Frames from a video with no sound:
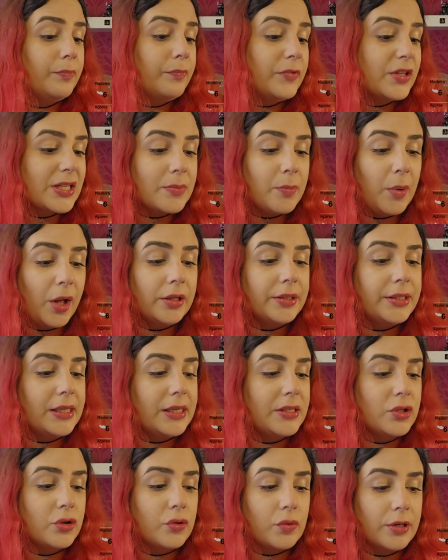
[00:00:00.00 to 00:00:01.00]
small
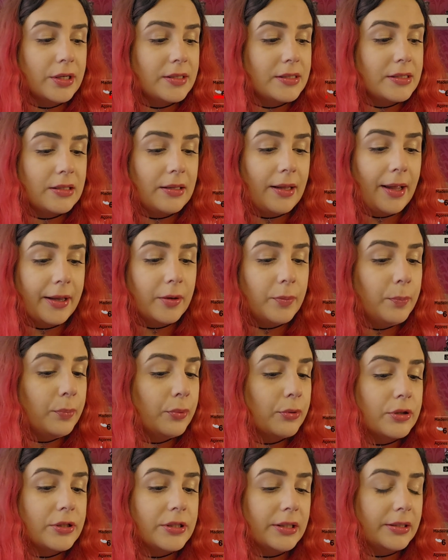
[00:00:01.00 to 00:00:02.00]
districts like
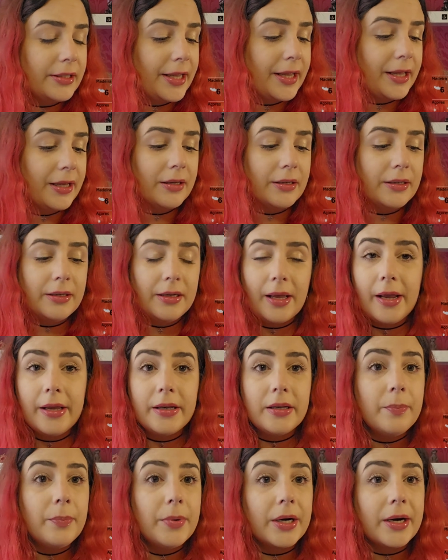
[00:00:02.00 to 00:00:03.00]
Porto Alegre
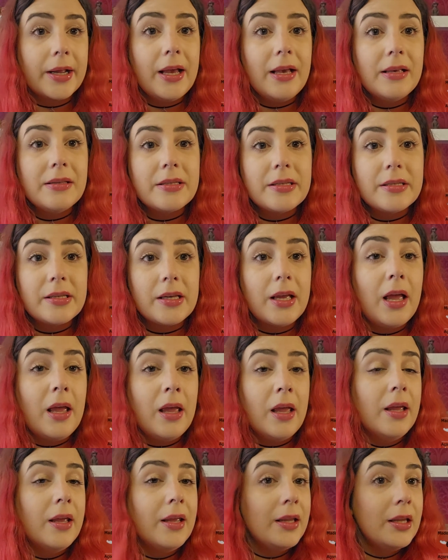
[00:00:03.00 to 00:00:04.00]
and Bragança
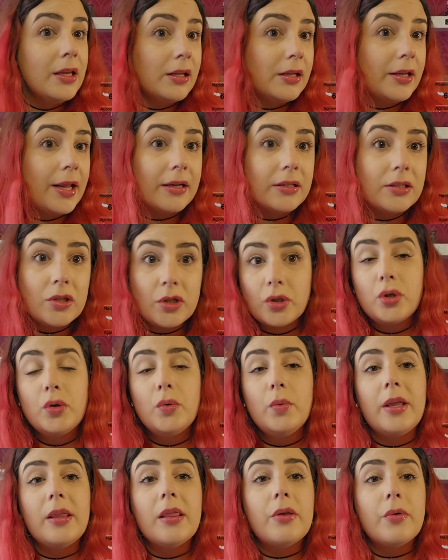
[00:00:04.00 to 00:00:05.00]
elect
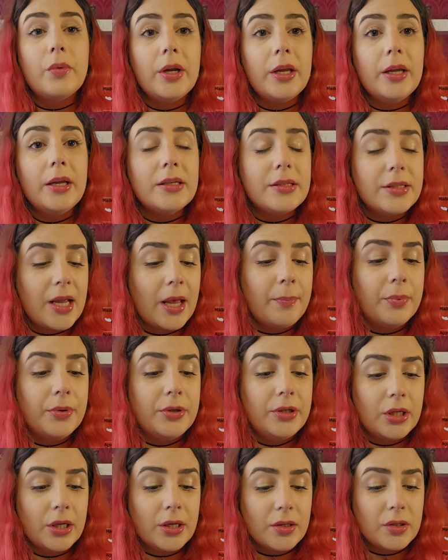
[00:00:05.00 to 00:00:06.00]
2 and 3
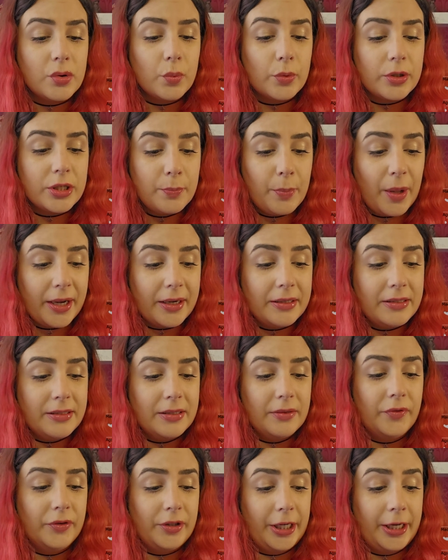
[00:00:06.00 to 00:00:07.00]
deputies
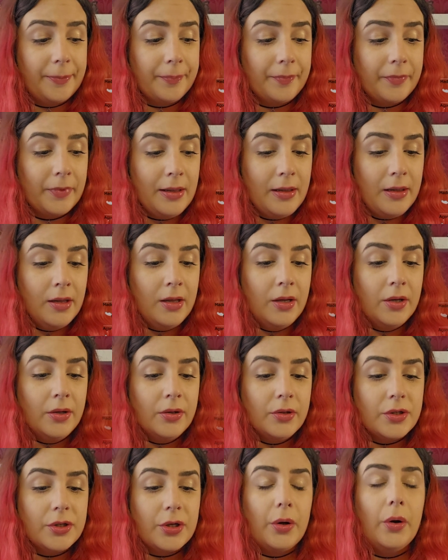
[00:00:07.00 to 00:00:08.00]
respectively.
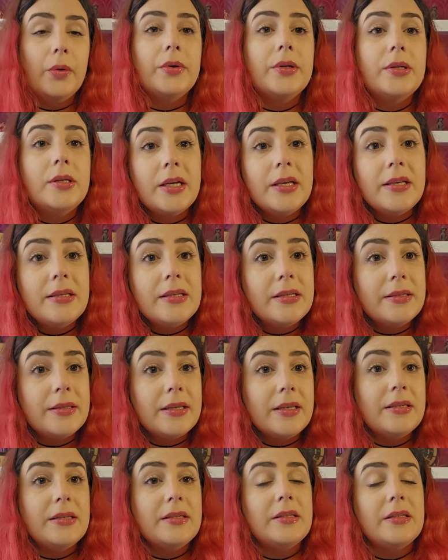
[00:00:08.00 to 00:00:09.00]
So this
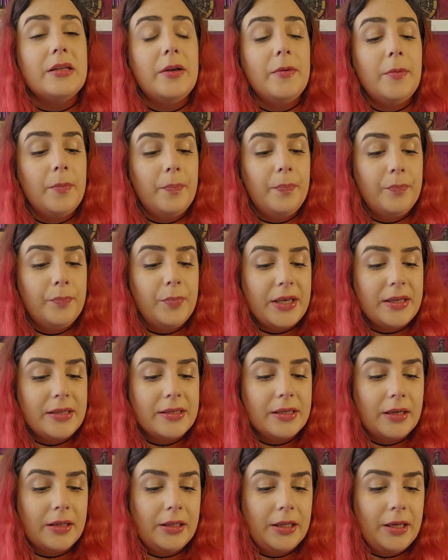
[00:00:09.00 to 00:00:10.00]
system
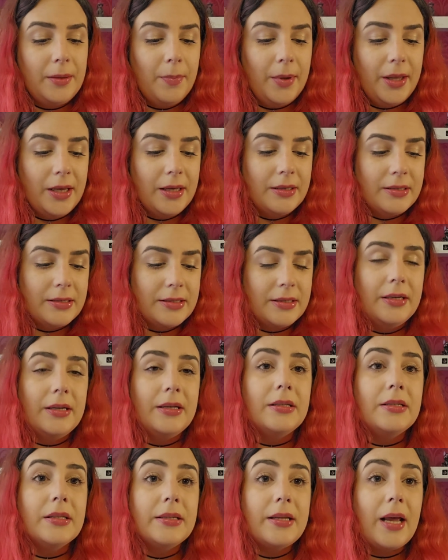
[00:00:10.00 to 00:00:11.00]
basically makes
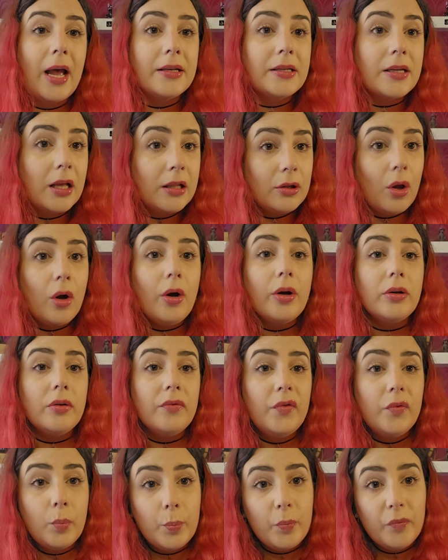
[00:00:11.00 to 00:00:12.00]
it that a lot
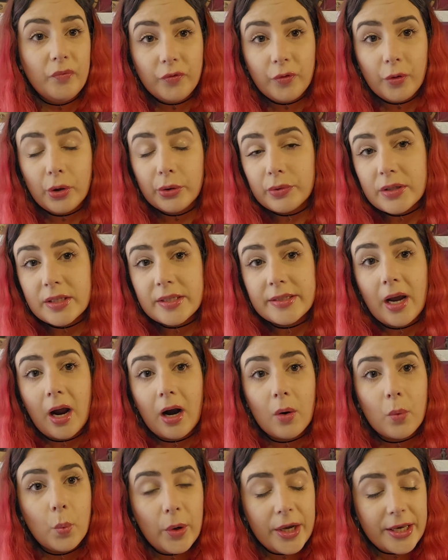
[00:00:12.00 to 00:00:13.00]
of votes
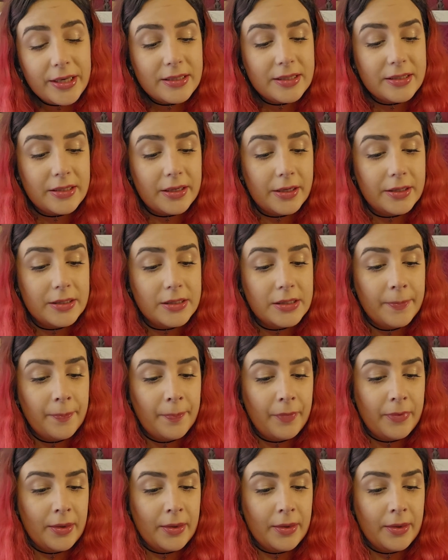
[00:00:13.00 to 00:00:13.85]
are wasted.